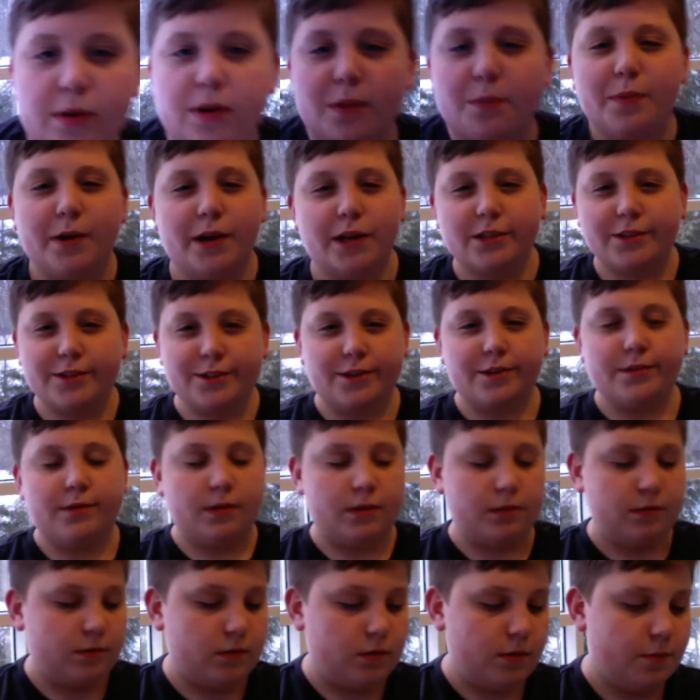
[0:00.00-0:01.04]
in a picture
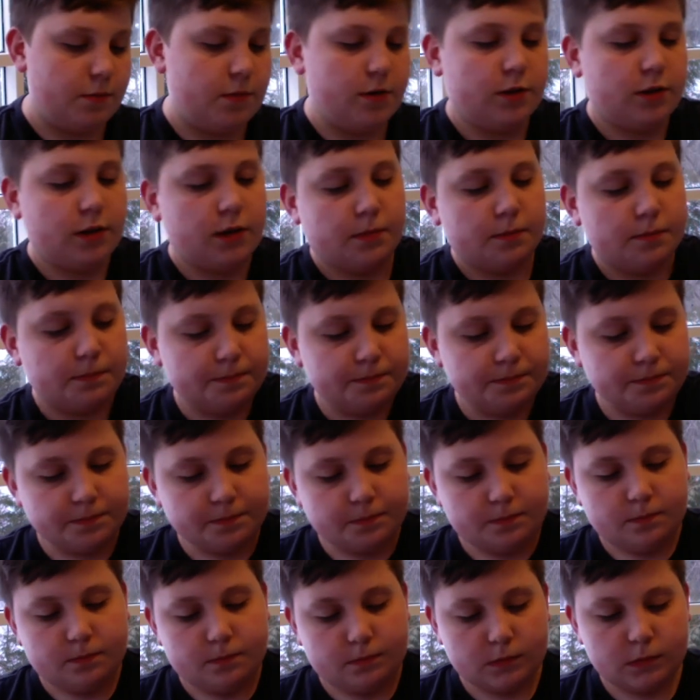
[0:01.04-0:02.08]
and something like that.
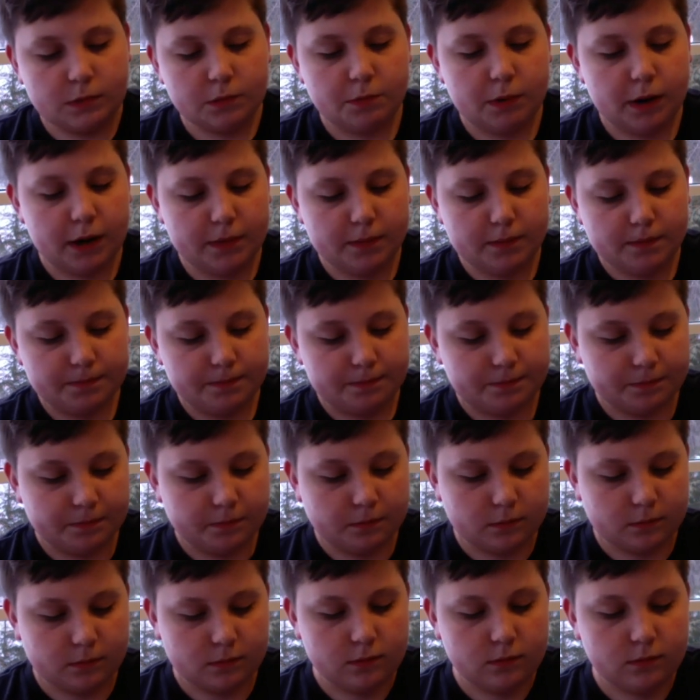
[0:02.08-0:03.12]
But
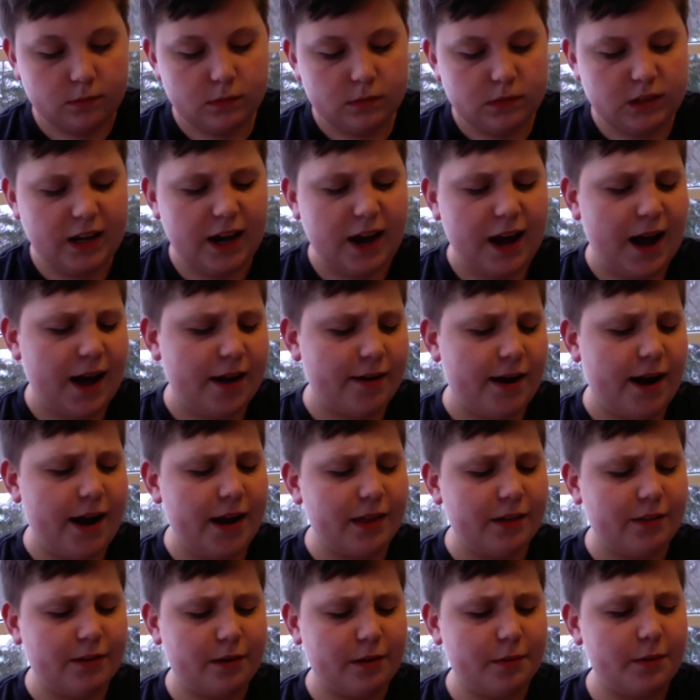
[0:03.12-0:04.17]
yeah, I
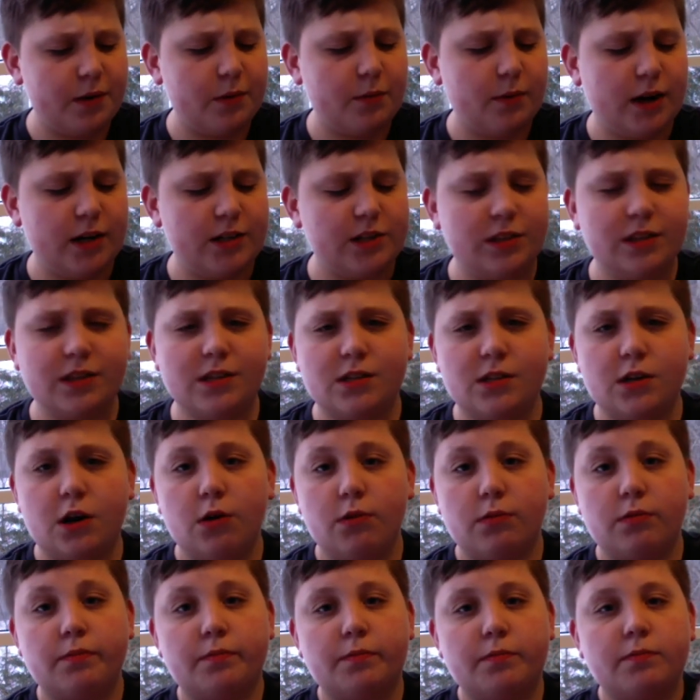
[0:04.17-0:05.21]
highly recommend watching this.
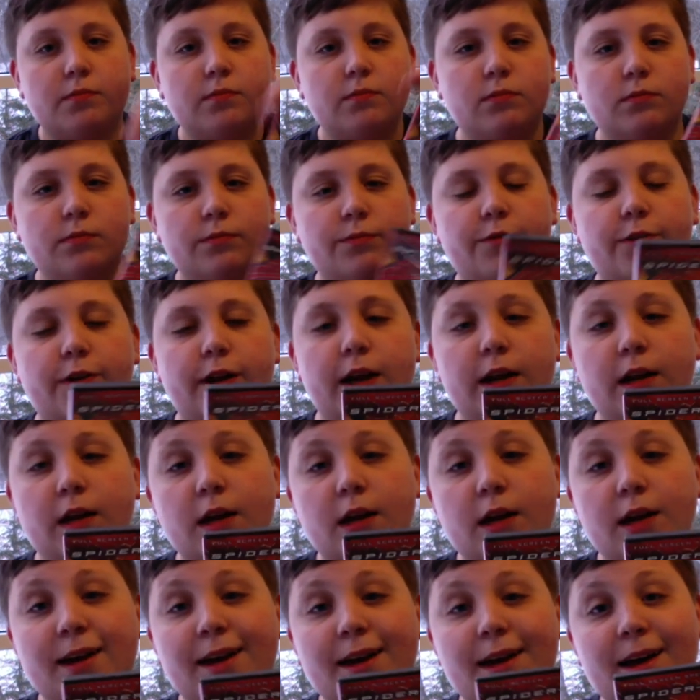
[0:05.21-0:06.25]
Oh, forgot.
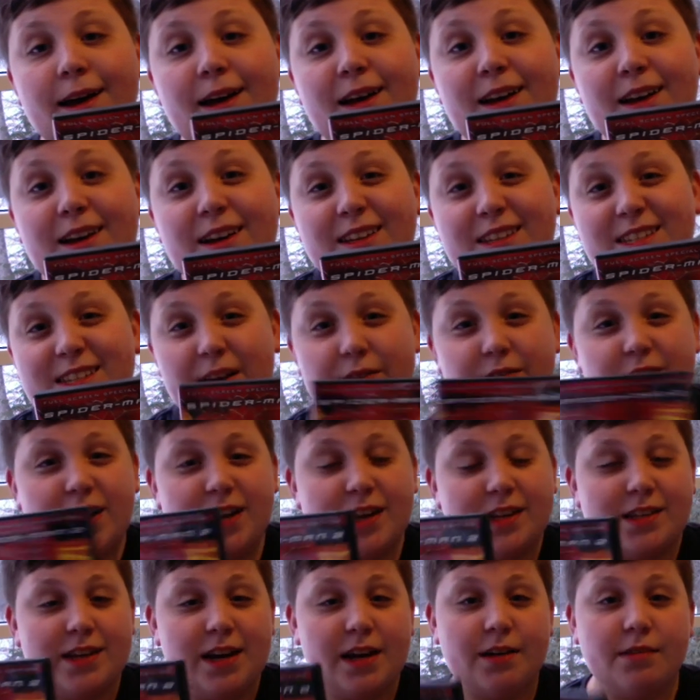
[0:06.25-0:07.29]
7
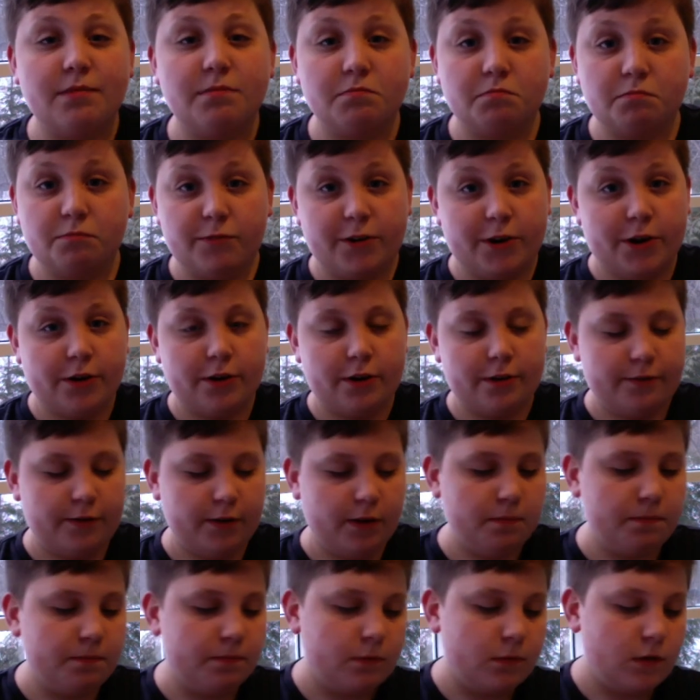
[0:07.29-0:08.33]
out of 10. Very great
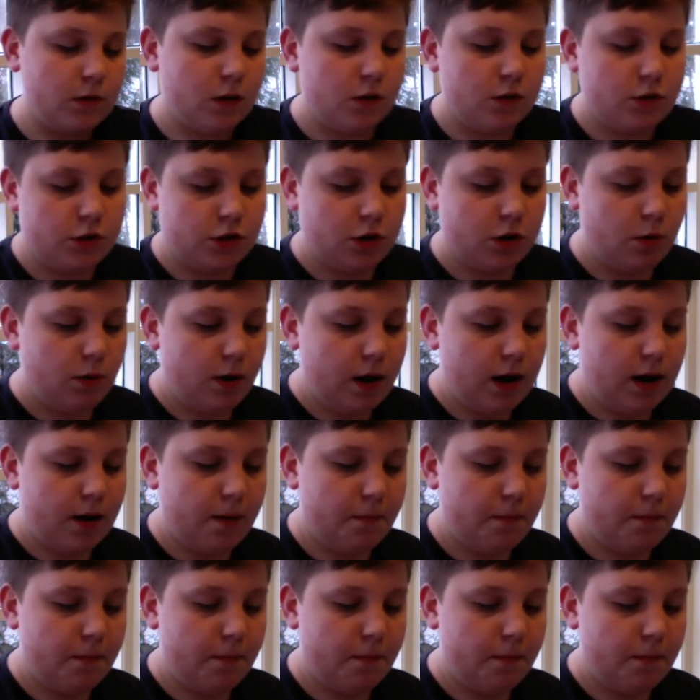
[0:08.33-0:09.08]
film. So